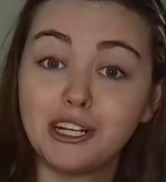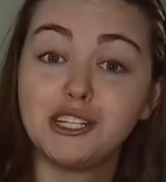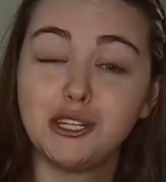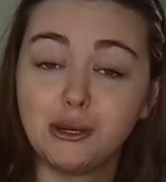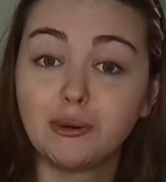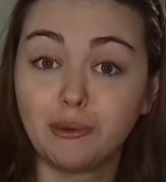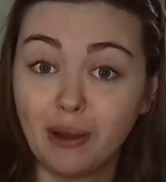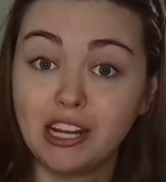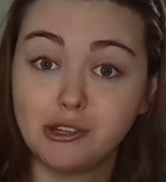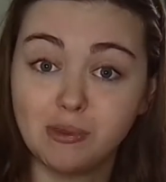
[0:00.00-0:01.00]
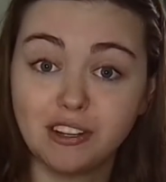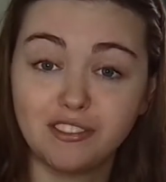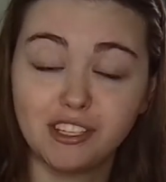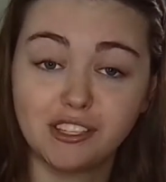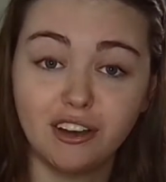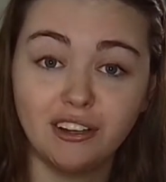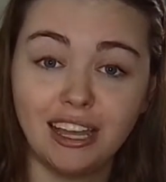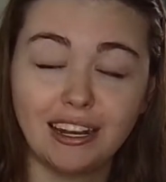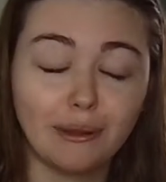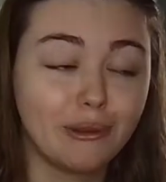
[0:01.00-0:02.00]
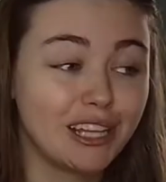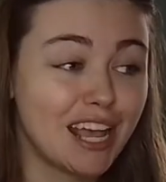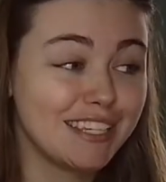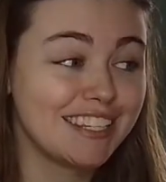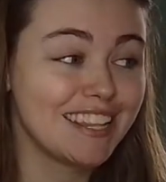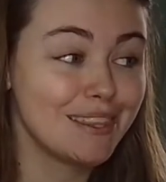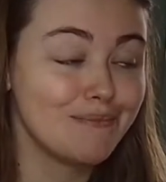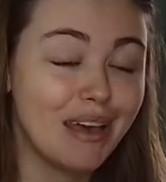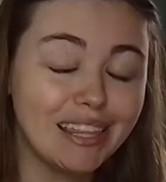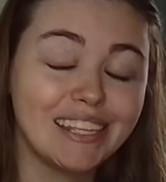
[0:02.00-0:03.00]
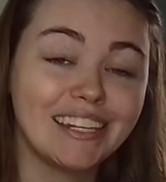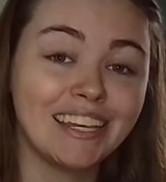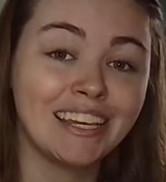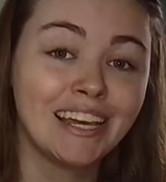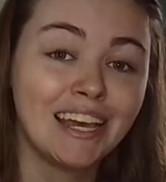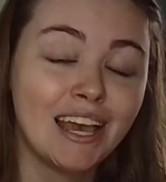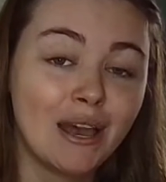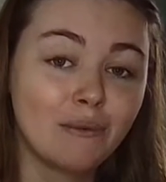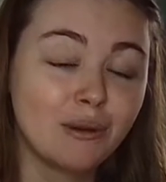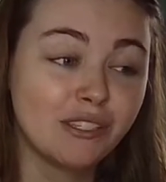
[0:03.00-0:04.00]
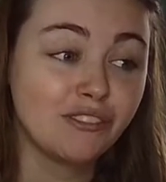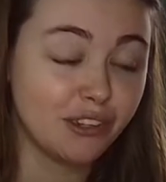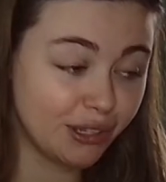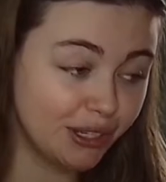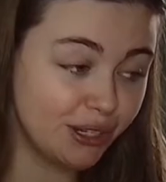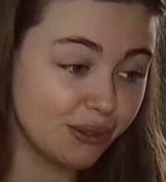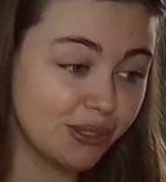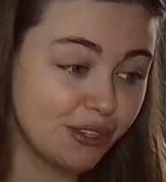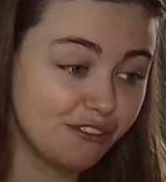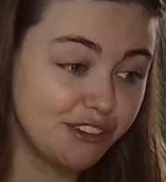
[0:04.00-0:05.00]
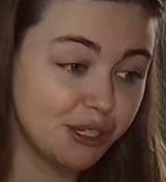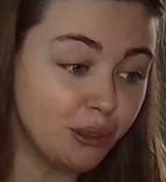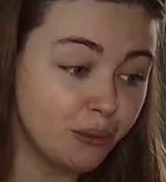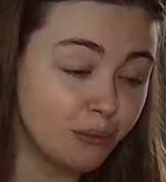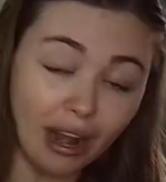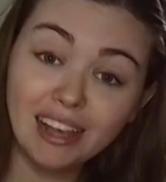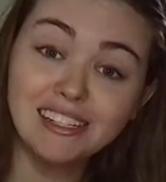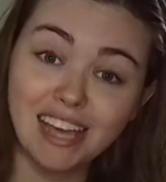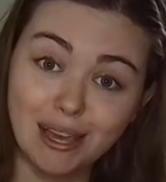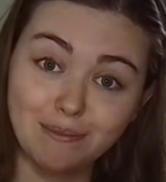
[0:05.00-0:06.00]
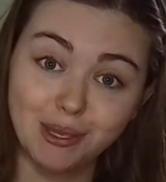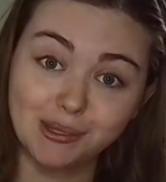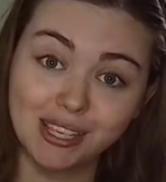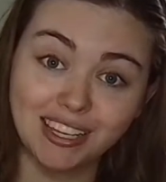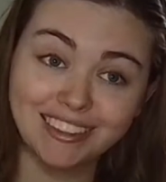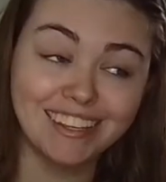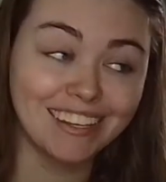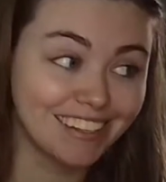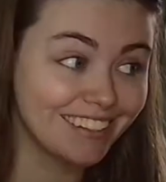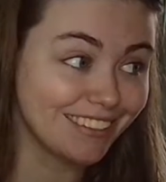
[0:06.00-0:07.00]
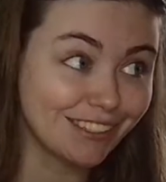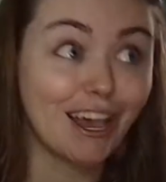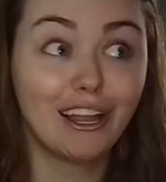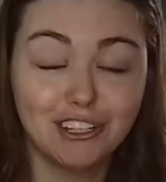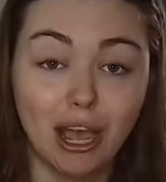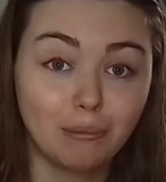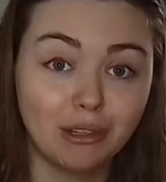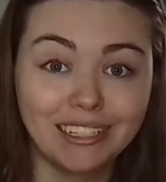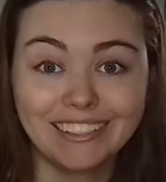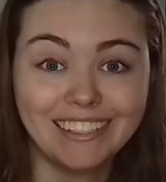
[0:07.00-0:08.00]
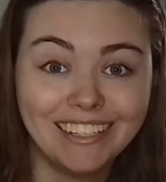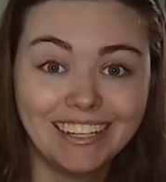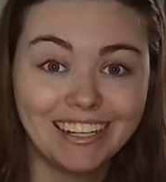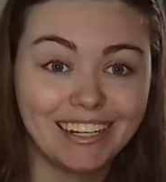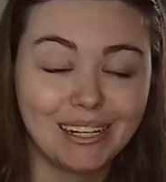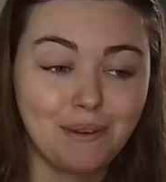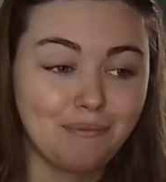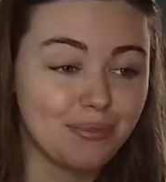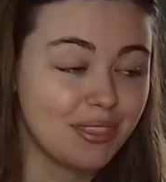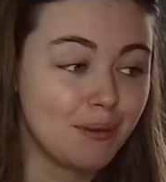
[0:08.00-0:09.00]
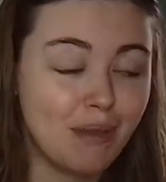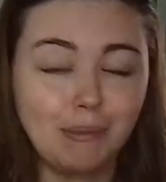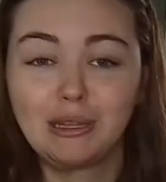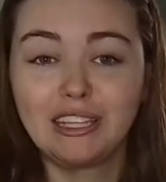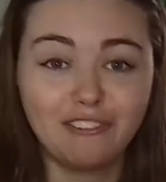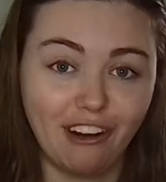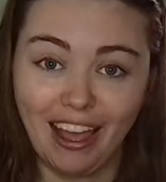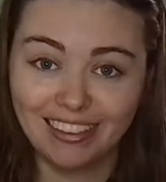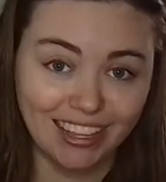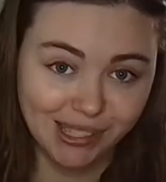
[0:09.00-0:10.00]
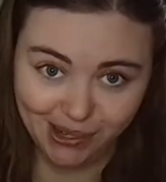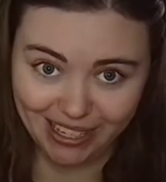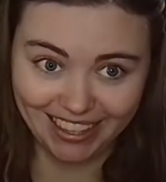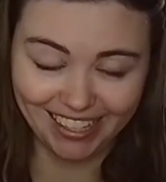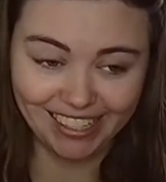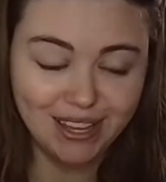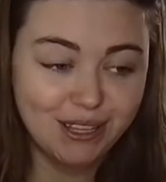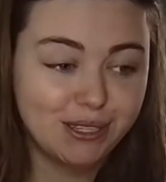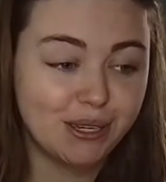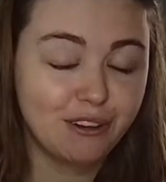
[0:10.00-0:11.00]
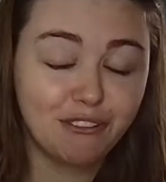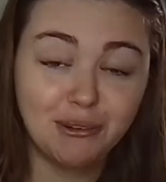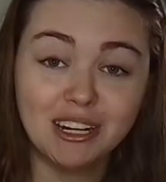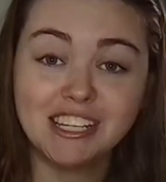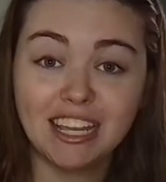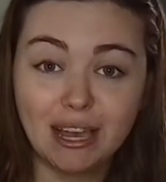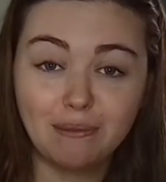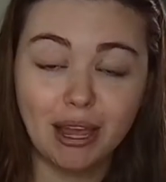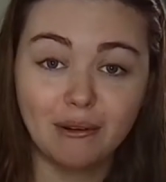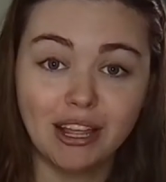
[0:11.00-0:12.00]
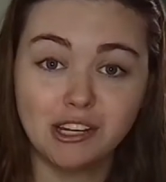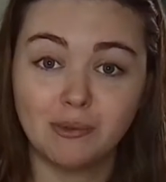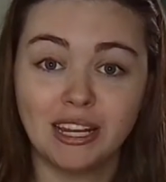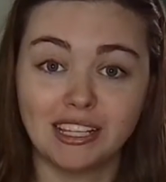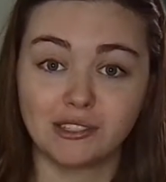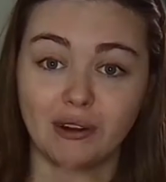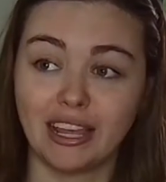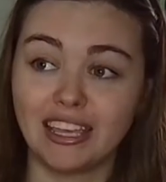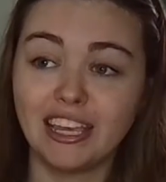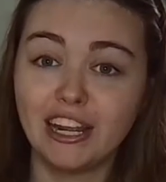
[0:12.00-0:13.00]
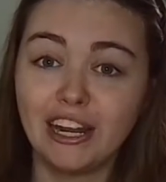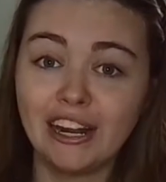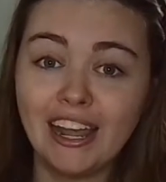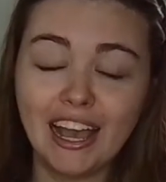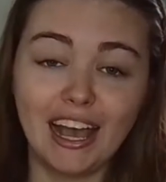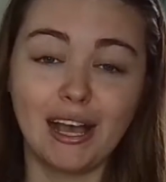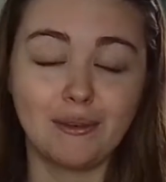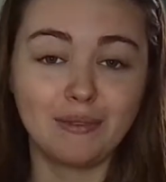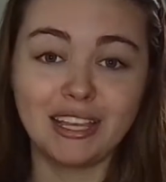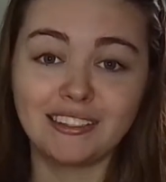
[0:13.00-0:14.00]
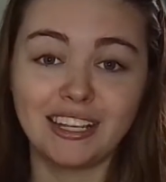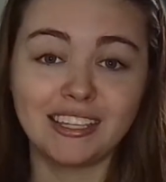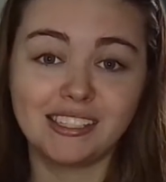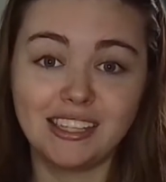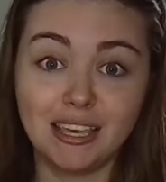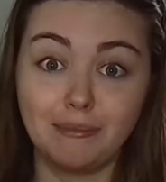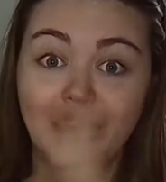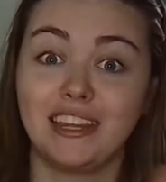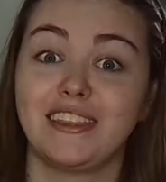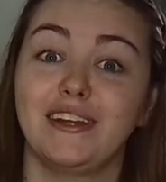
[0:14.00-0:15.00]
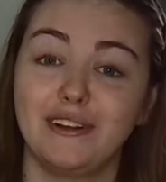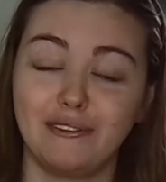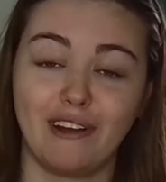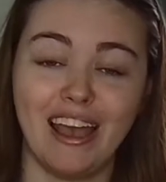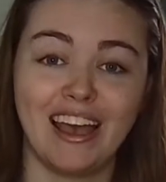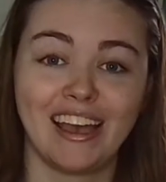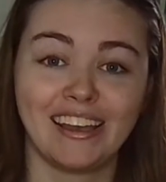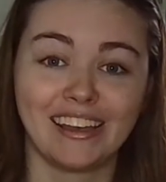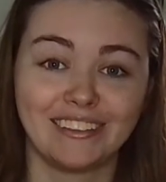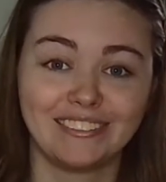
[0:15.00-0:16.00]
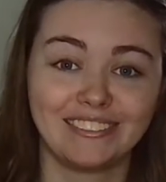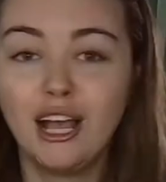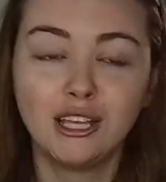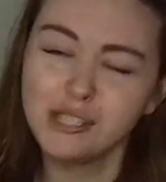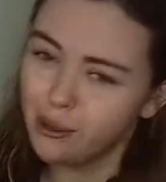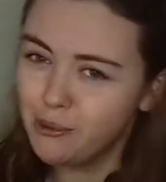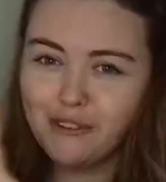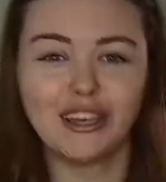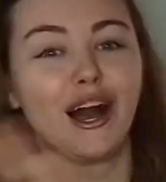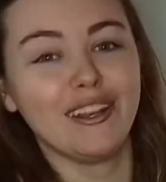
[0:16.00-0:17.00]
to do an arrangement of the song, and I realized that the melody was very conducive to ragtime music. Think Scott Joplin, the Maple Leaf Rag, that sort of thing. So if you want to check out my arrangement, it's right here. It is the Manetheren Rag. So, moving on.